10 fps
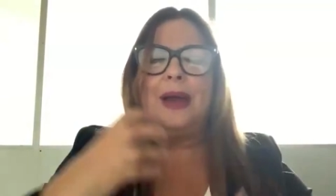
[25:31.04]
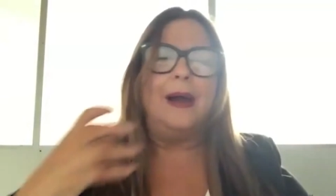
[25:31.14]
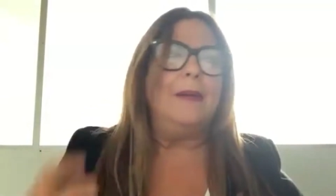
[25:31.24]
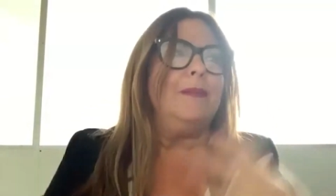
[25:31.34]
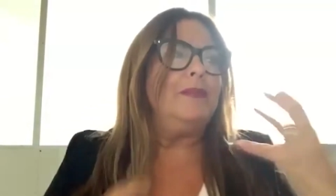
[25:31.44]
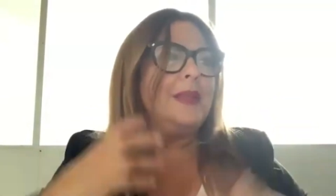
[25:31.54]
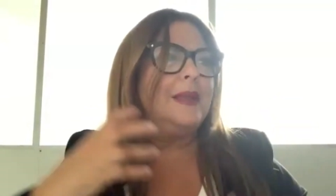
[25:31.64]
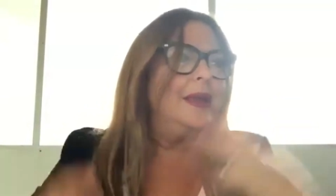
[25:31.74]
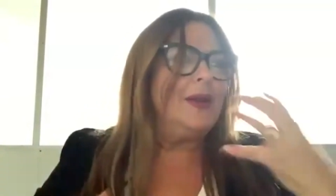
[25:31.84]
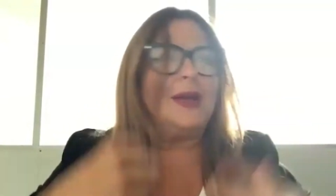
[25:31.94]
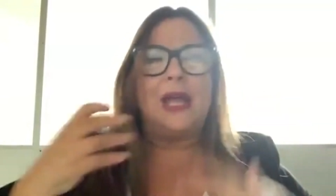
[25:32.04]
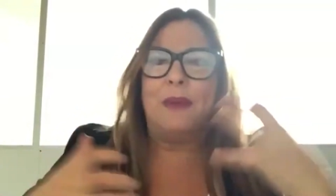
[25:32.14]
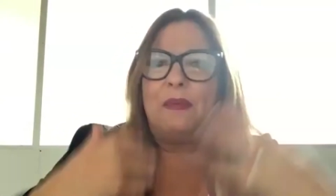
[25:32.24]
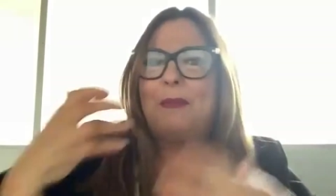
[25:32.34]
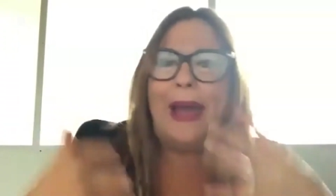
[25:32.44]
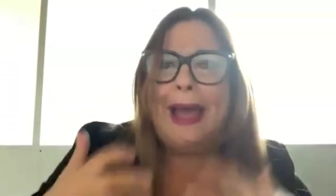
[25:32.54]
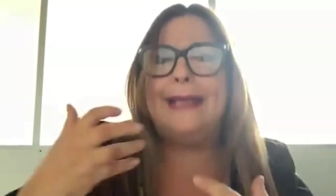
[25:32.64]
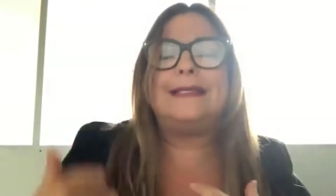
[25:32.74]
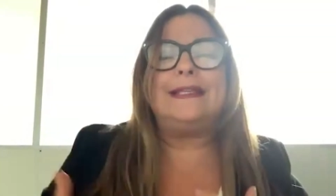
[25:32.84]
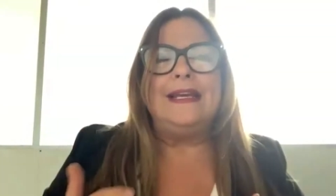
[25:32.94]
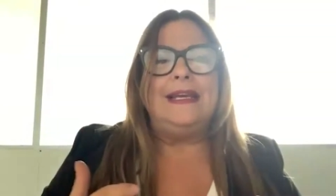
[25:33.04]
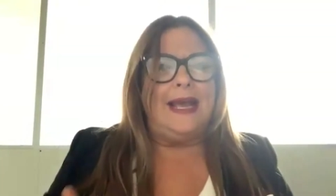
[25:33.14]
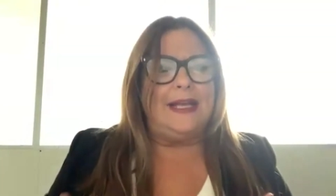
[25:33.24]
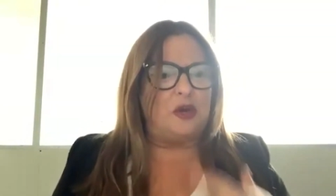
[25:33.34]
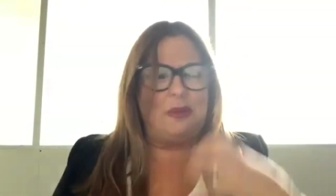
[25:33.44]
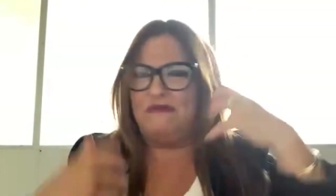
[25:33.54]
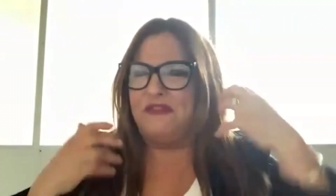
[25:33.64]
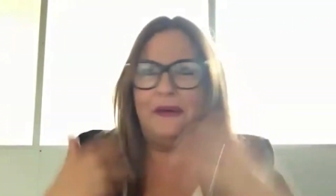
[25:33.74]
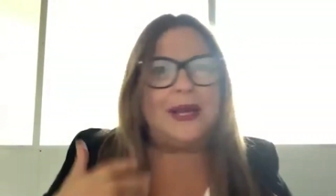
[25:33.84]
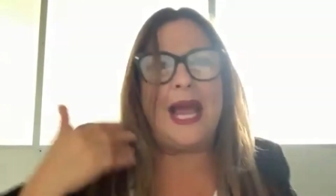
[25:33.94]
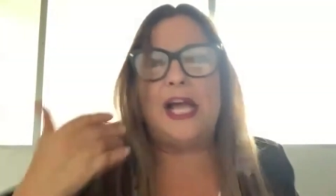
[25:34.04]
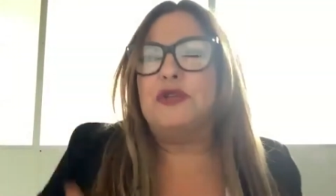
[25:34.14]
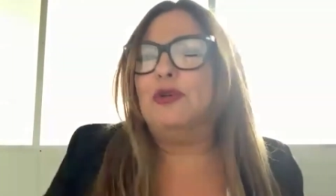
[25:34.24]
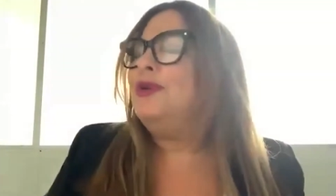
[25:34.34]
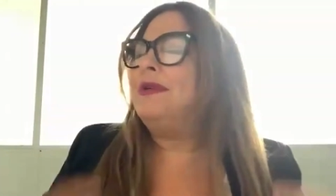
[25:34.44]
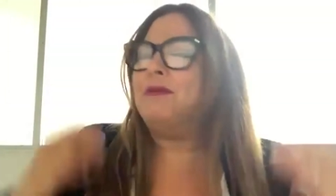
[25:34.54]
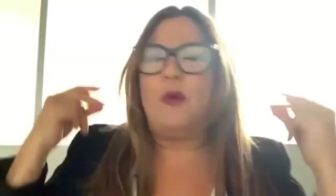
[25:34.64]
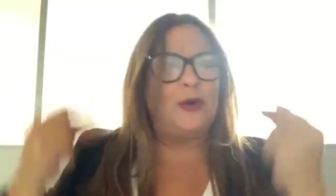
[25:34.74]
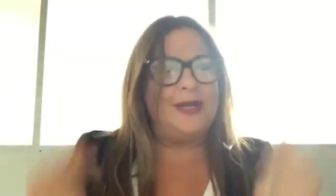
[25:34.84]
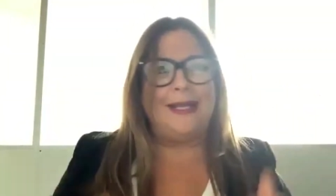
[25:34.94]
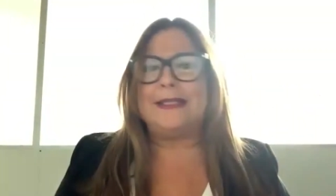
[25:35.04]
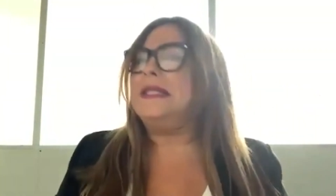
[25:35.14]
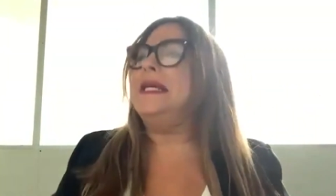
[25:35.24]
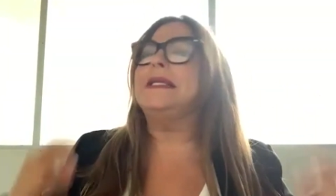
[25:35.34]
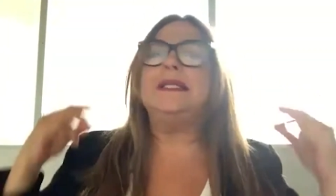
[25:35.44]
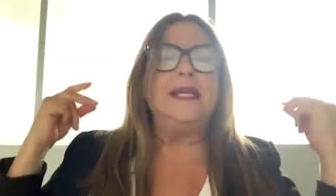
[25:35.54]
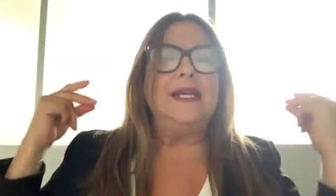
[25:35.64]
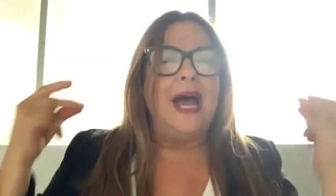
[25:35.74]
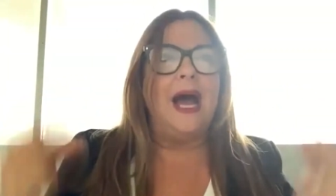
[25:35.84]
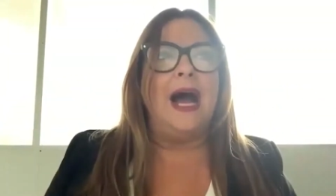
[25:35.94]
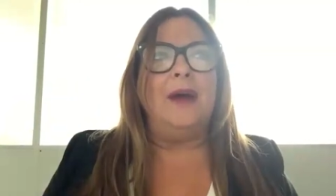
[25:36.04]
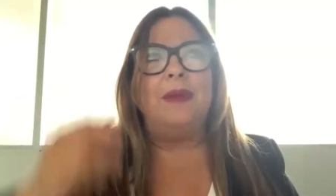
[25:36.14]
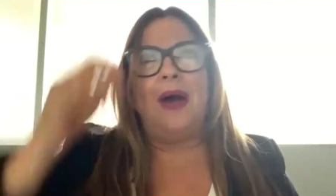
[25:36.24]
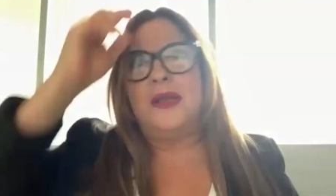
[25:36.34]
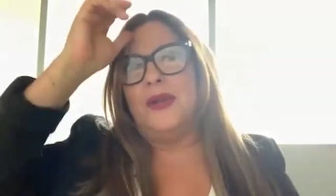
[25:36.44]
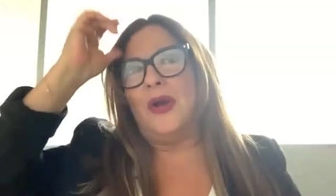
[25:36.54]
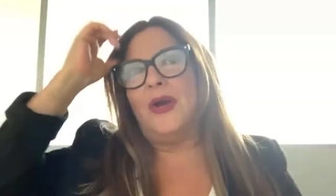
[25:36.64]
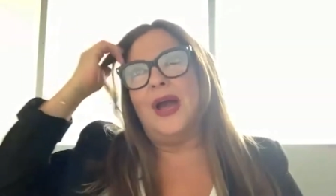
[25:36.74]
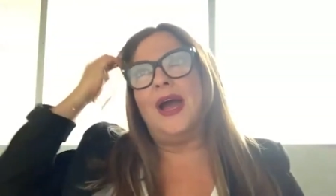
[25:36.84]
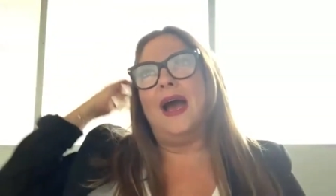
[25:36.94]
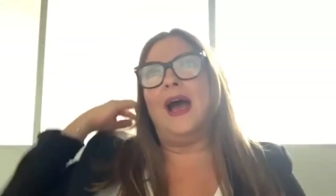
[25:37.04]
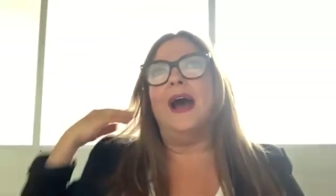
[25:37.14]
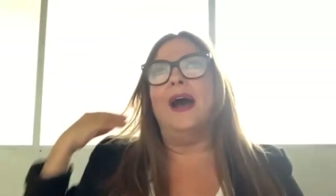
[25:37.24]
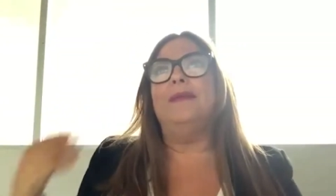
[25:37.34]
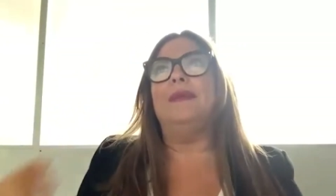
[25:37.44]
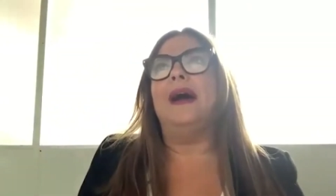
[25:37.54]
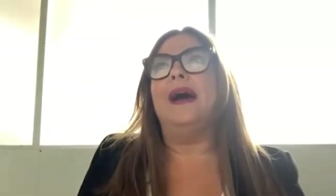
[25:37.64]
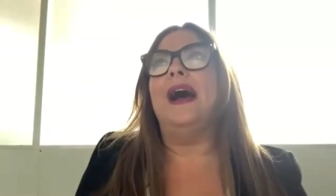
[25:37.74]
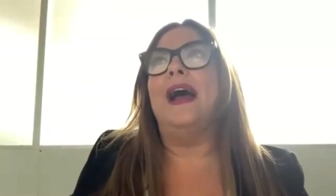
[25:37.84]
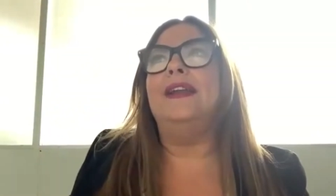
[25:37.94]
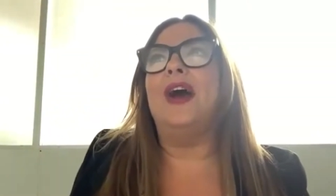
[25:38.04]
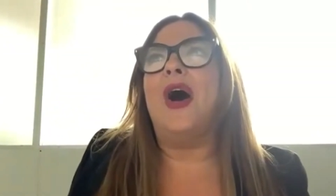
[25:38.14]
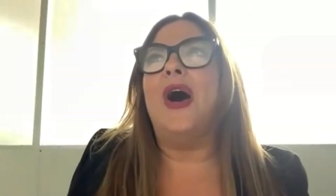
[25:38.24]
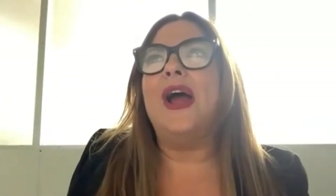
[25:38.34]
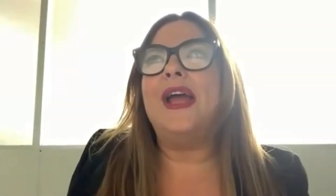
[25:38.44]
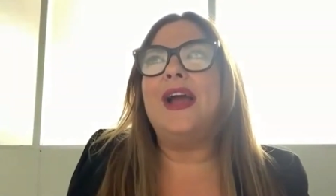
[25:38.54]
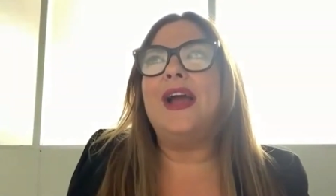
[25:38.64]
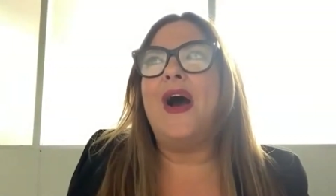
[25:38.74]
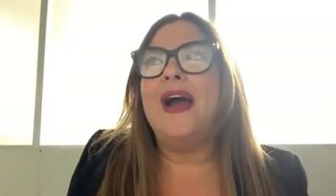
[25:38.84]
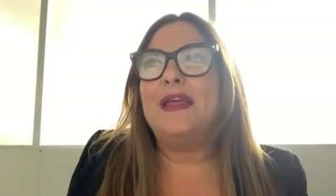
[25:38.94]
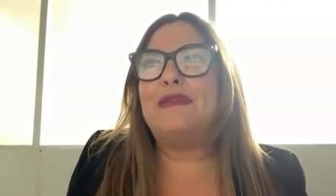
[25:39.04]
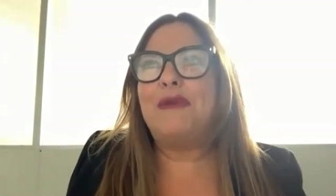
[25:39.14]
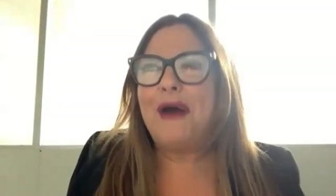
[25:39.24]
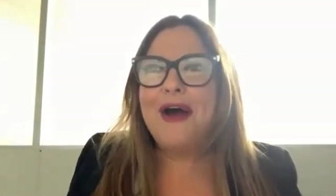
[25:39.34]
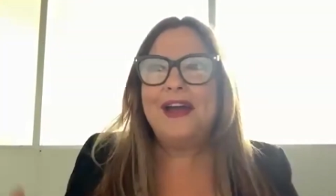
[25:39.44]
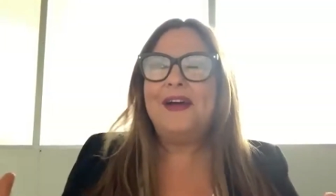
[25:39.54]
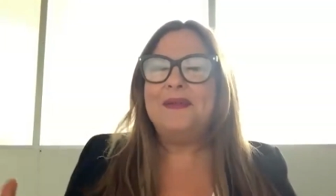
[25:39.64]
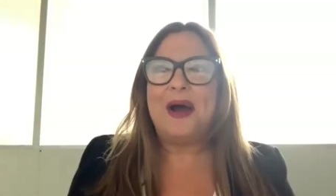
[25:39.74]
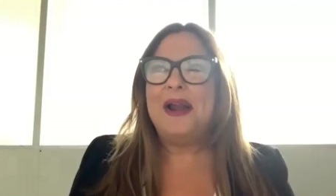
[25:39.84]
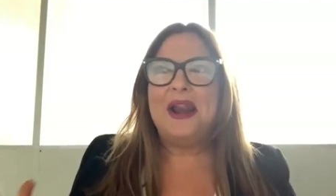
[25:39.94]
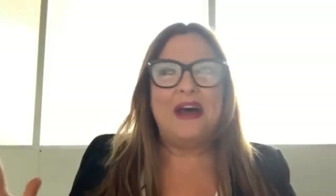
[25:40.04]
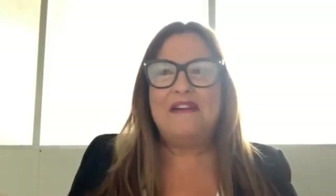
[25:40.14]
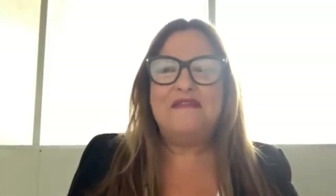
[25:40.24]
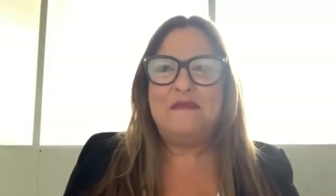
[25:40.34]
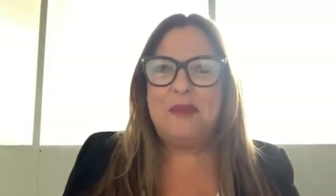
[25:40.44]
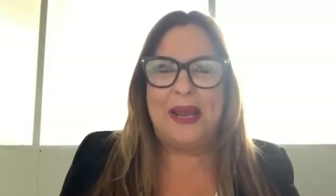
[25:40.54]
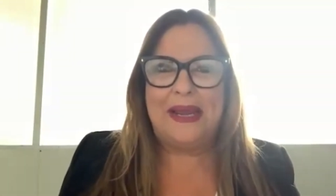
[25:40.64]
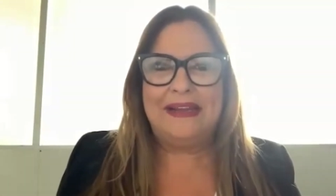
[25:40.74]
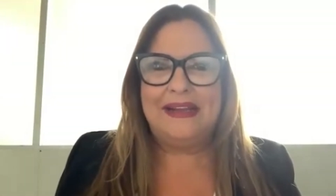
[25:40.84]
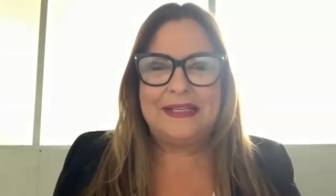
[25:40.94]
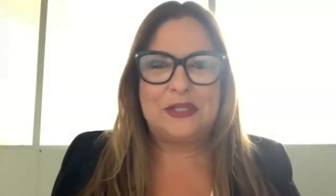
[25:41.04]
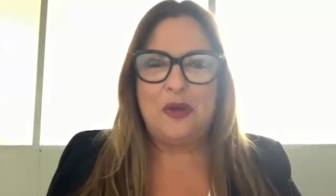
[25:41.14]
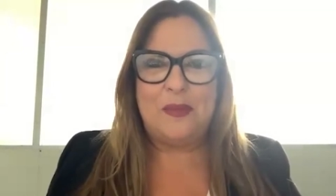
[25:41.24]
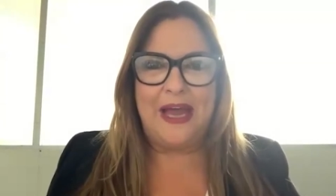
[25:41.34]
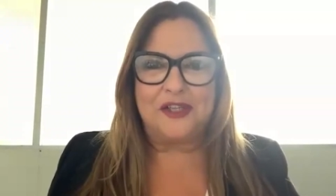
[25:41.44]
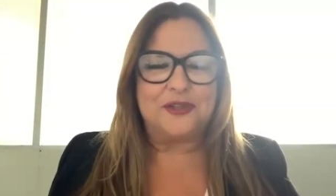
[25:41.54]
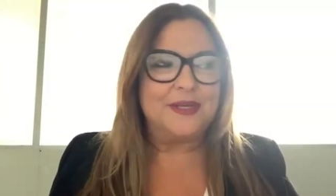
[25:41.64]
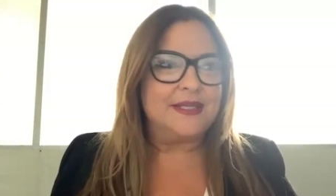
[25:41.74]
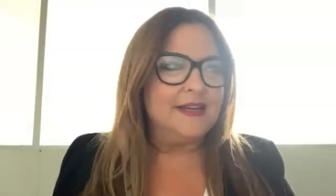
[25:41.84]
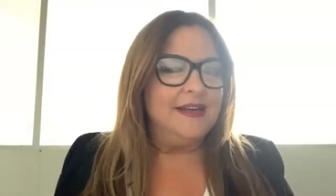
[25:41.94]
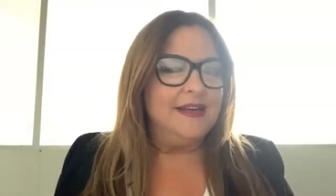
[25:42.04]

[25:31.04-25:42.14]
um, you know, keep up the pace. It's got to be very casual. Work on instinct. Um, you know, um, and I, I thrive. I, I love being a soap actress